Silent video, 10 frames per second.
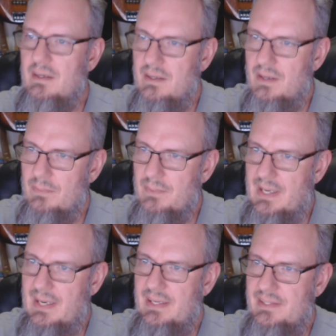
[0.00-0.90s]
All
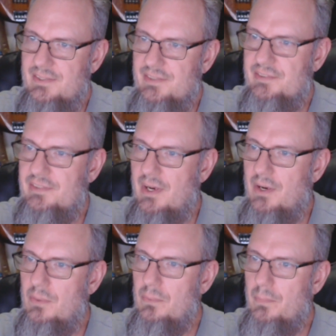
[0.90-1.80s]
right,
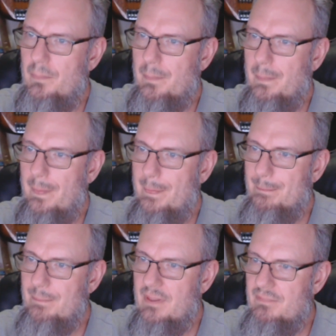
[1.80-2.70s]
so
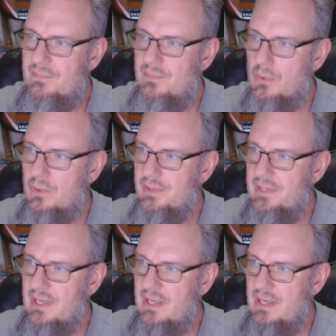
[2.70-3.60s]
for
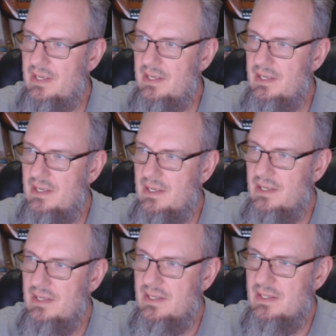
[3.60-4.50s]
the
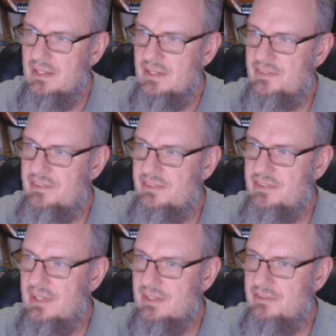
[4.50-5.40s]

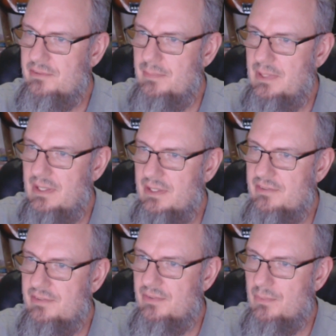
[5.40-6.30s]
sticks
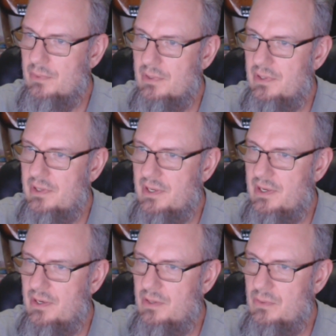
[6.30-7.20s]
mix, we're gonna
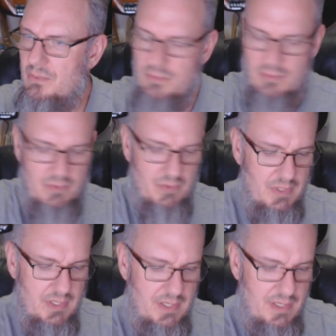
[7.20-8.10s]
go,
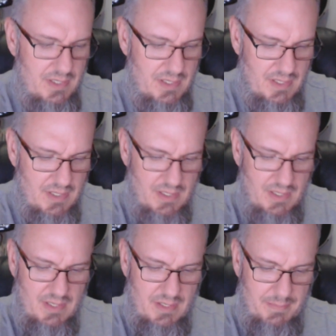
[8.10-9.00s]

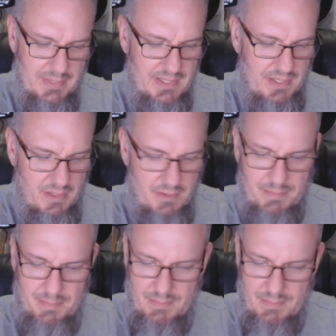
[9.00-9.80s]
man, I hope